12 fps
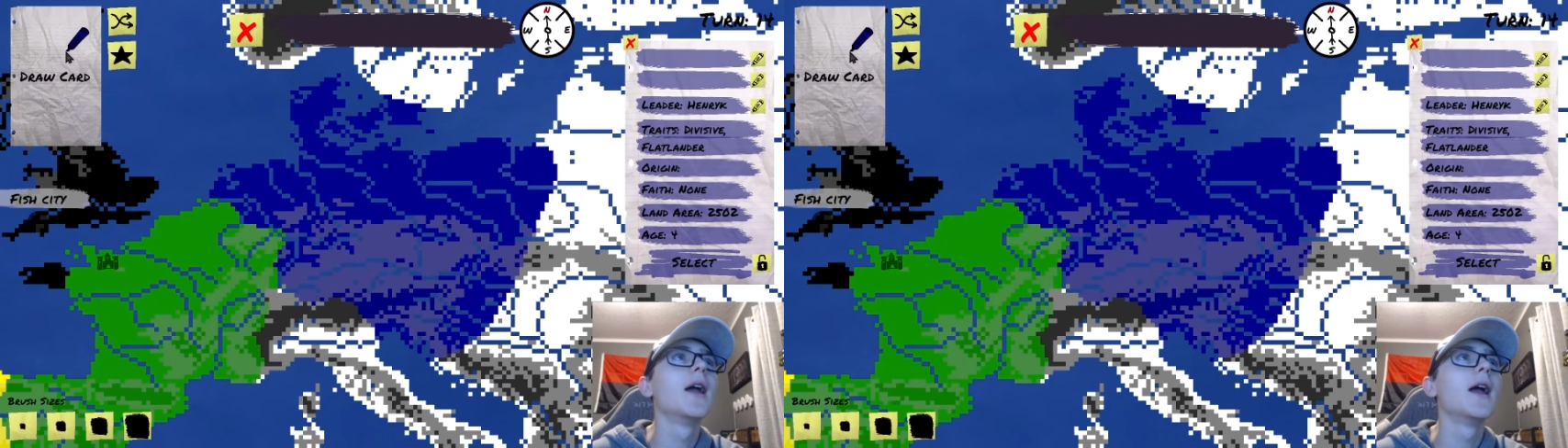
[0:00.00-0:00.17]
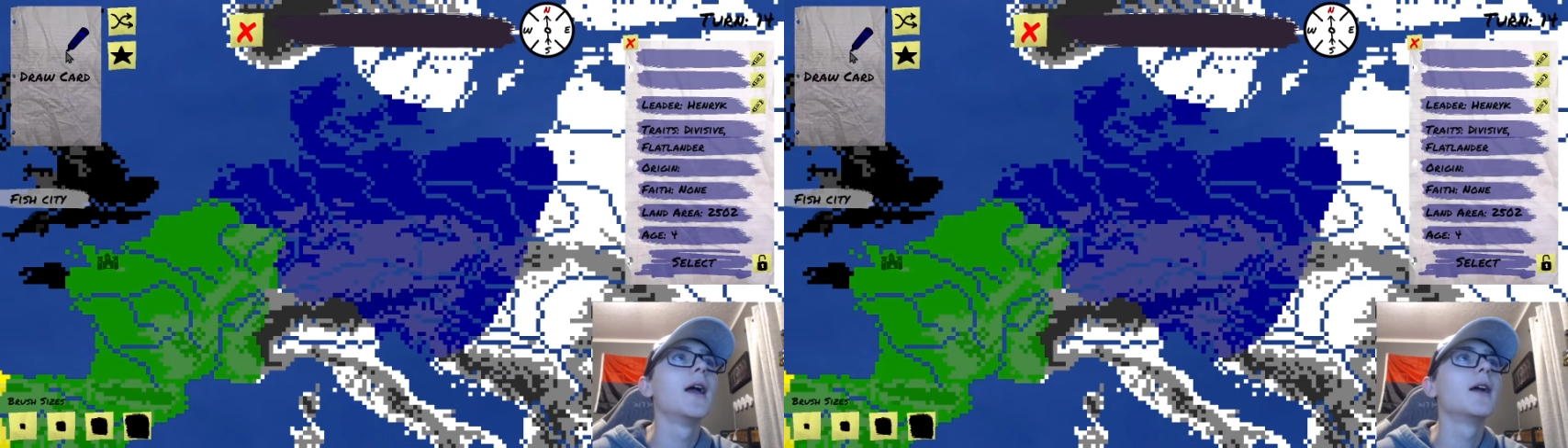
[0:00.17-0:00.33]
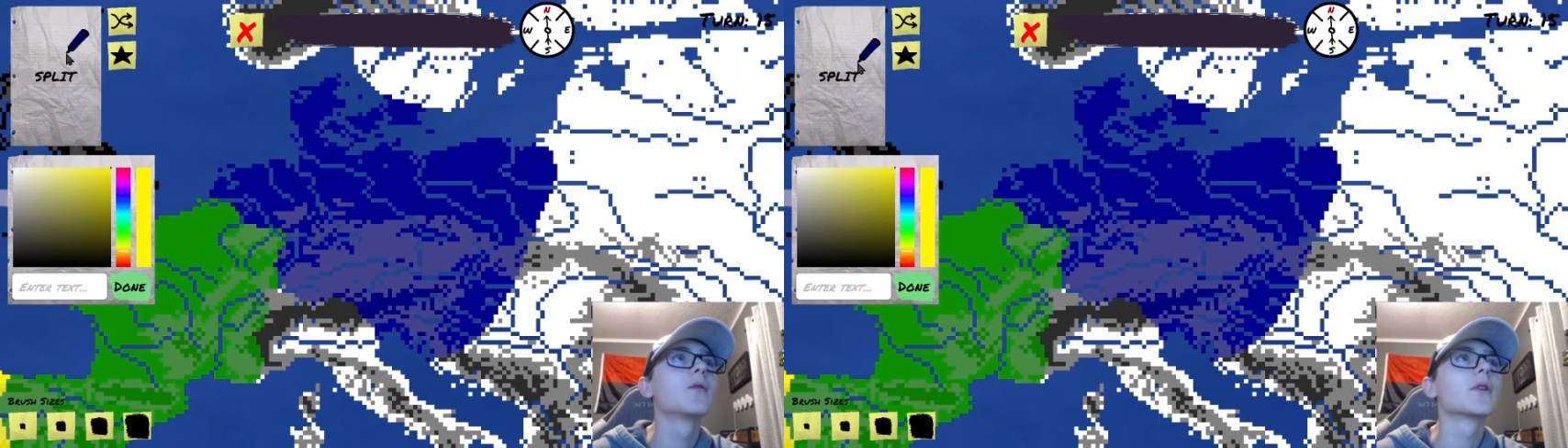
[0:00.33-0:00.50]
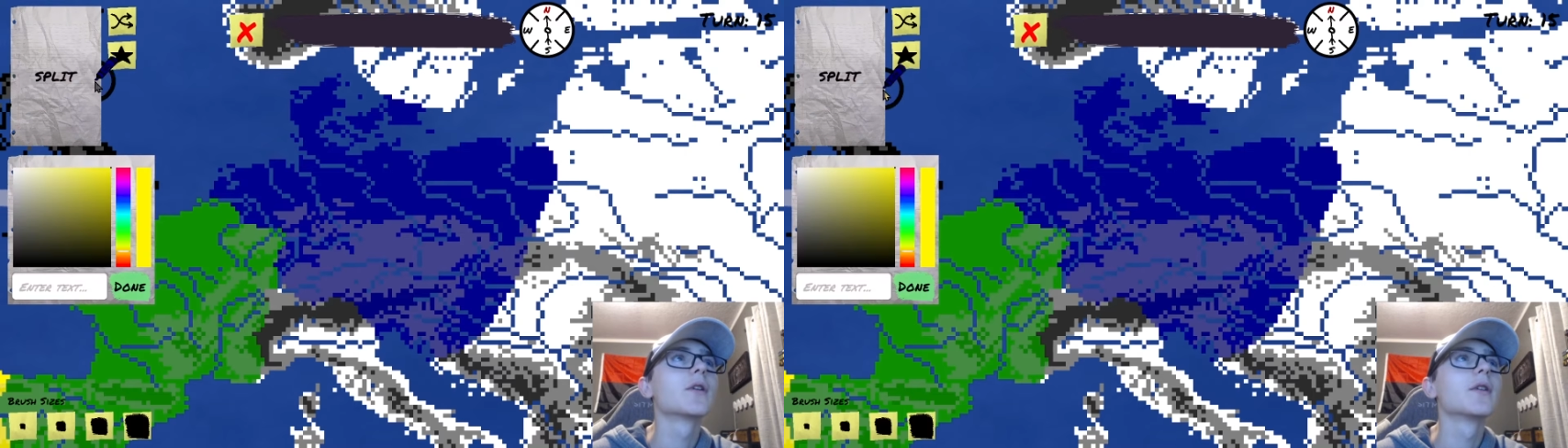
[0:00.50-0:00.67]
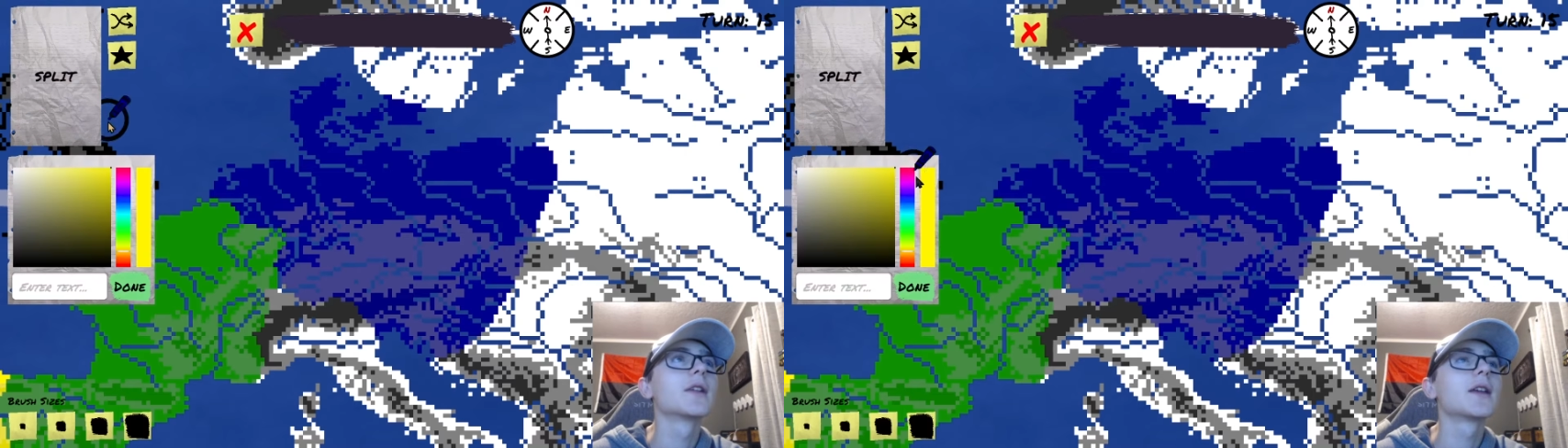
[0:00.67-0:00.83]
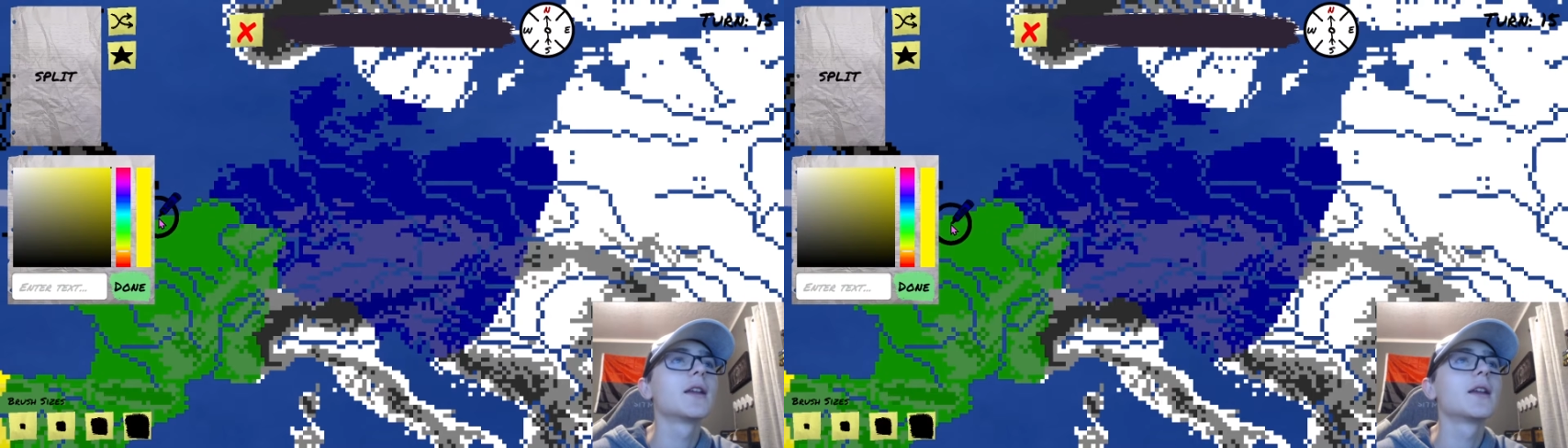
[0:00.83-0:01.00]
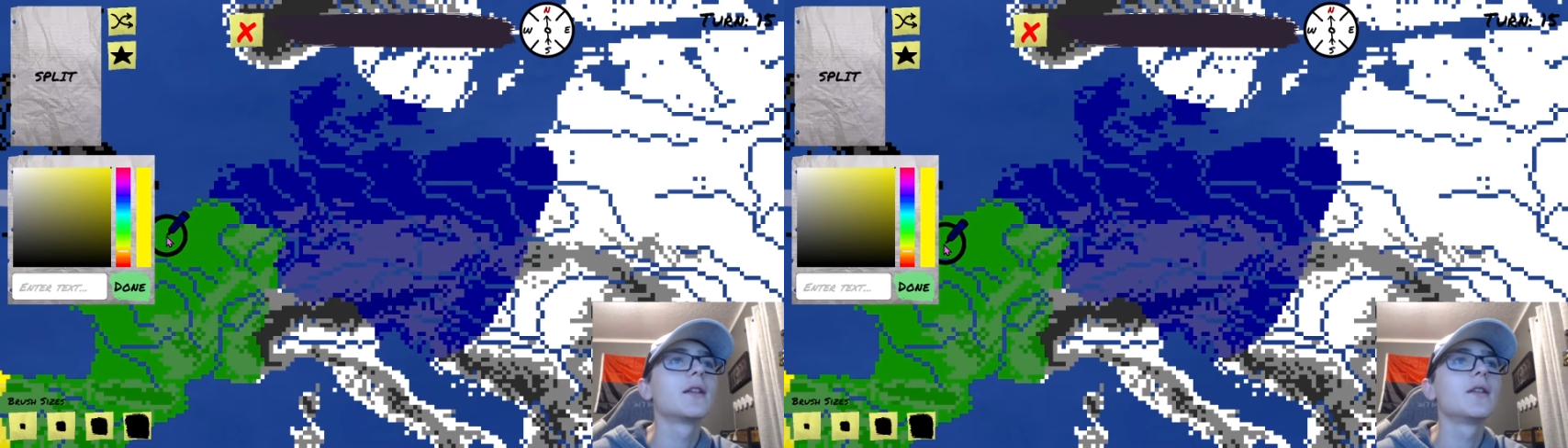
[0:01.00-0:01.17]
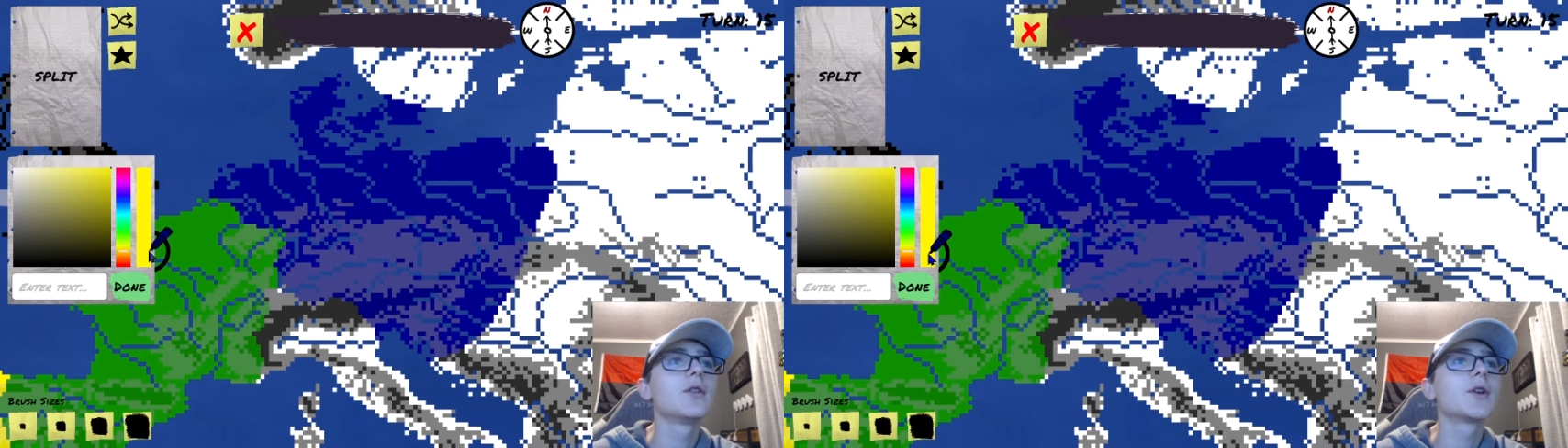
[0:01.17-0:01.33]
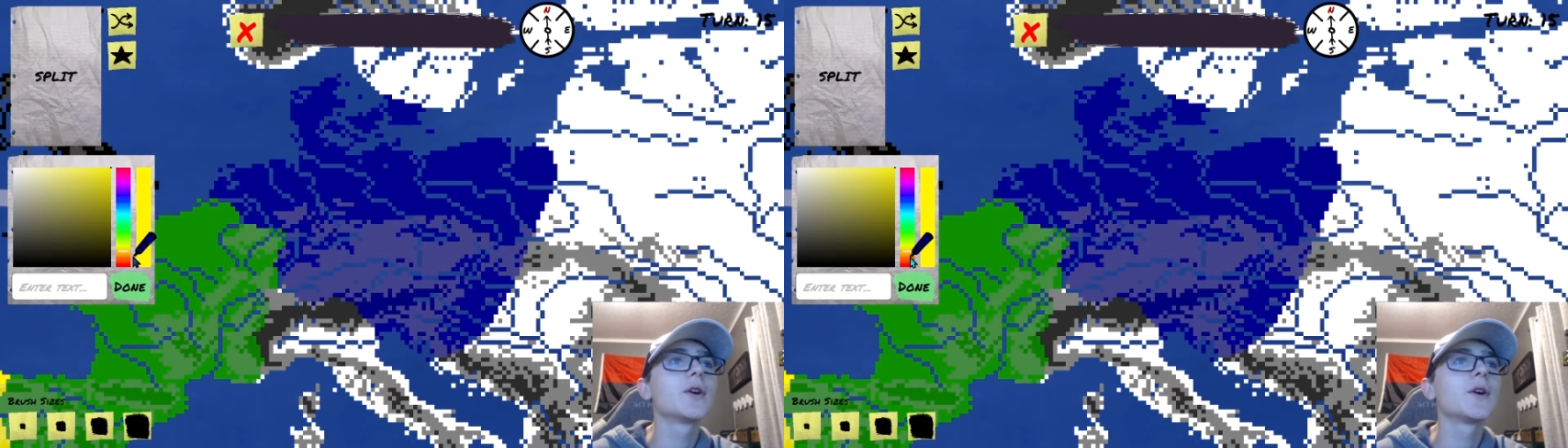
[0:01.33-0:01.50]
And we're going to get a
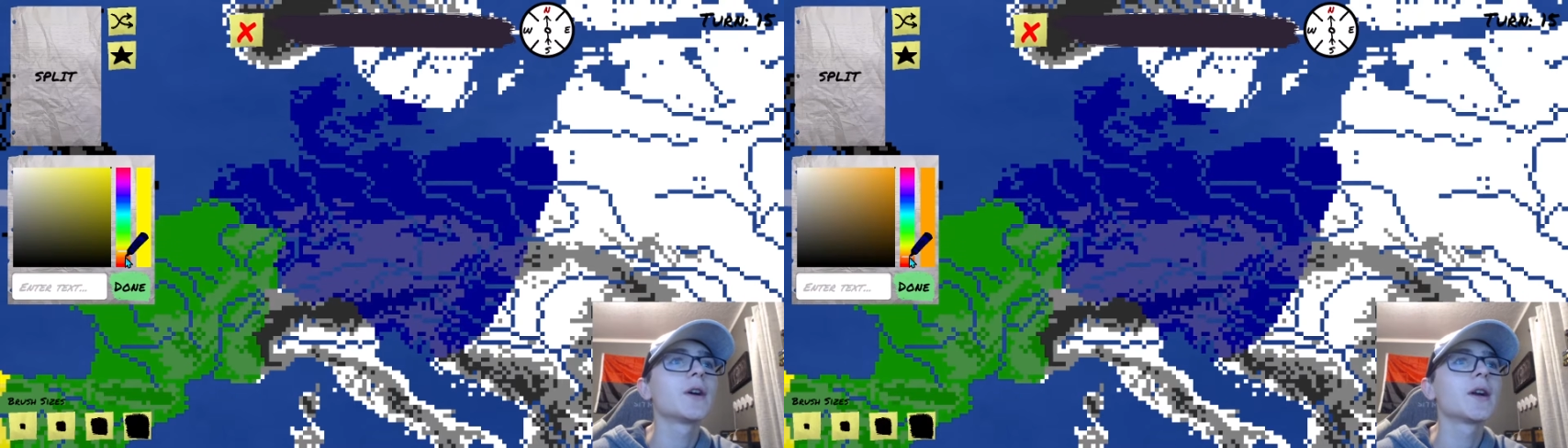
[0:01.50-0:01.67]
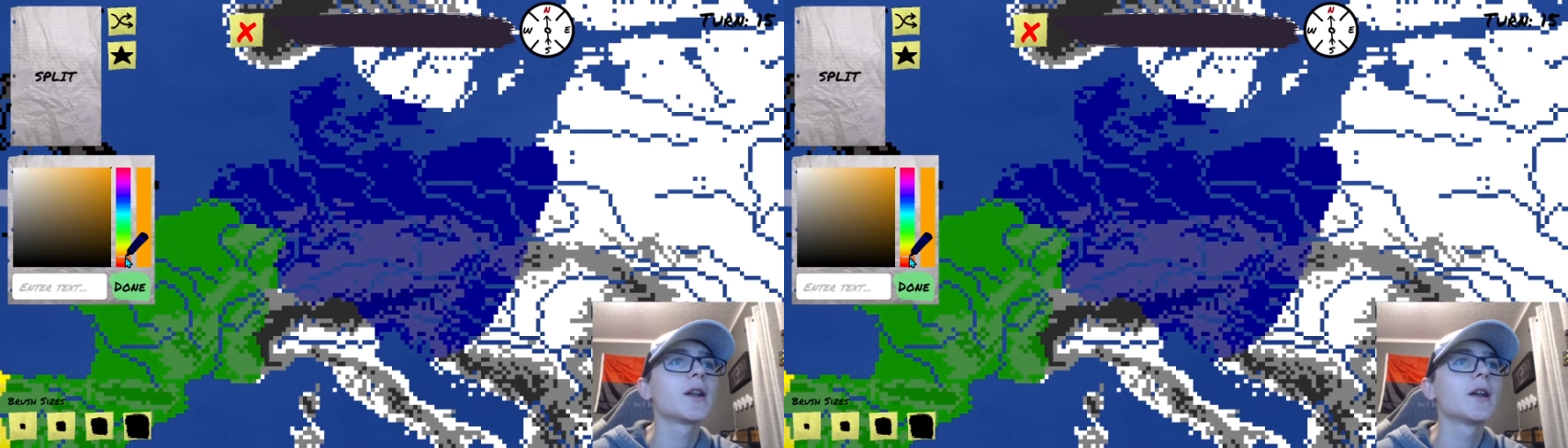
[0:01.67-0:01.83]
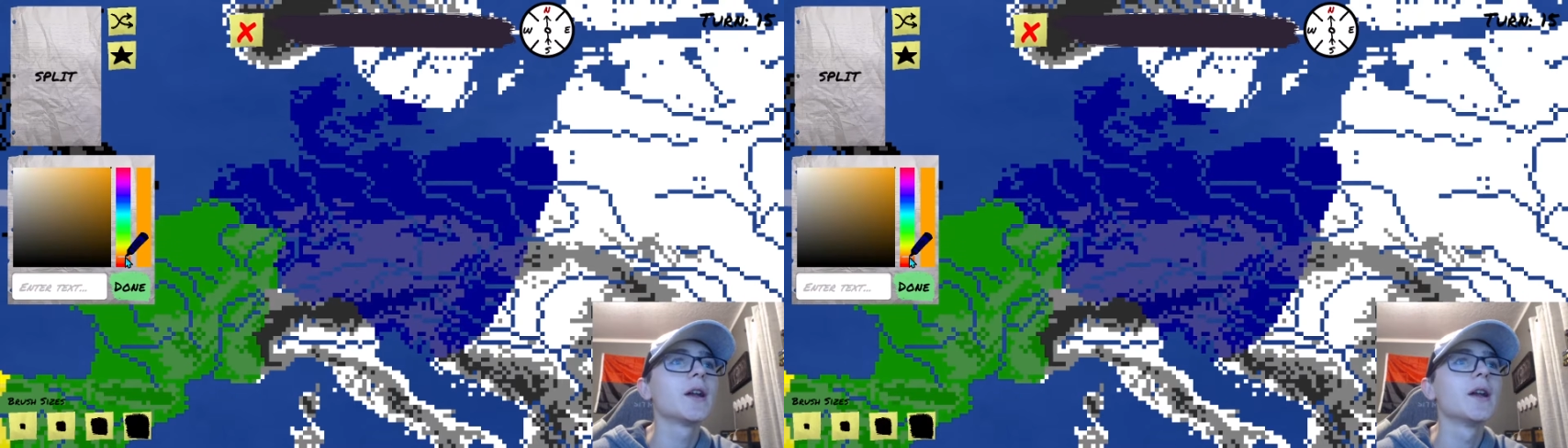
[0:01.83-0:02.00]
new card